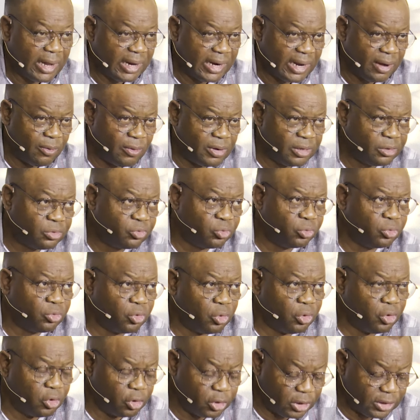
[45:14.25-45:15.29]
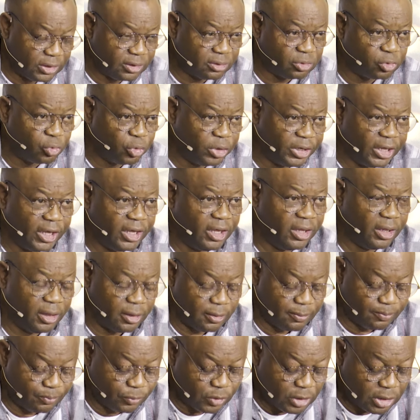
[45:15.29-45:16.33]
And I want you to know this today.
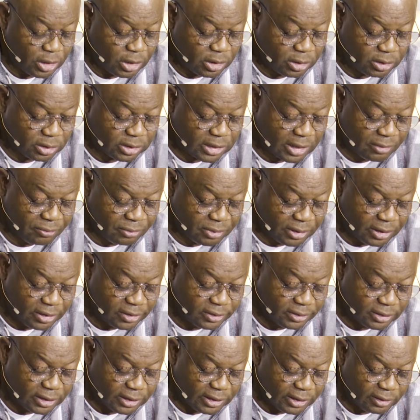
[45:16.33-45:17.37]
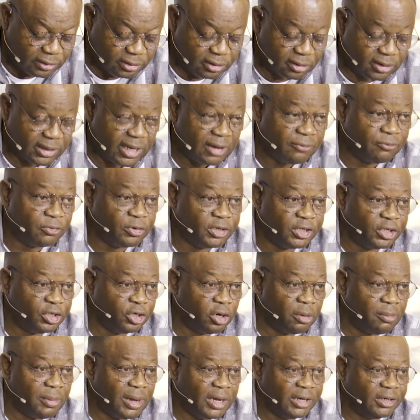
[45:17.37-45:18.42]
Self-guilt is the devil in
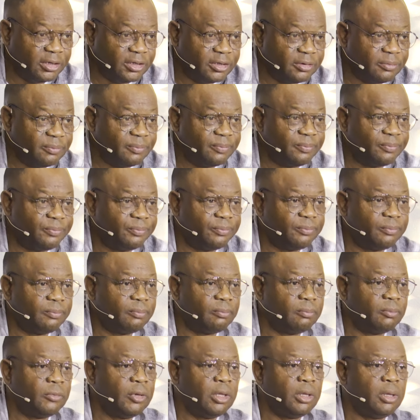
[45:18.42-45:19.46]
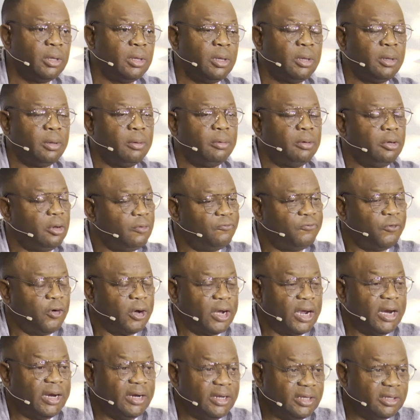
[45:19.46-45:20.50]
your mind. Don't
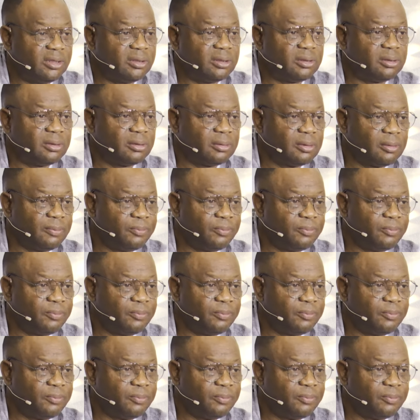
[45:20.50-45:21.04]
forget this.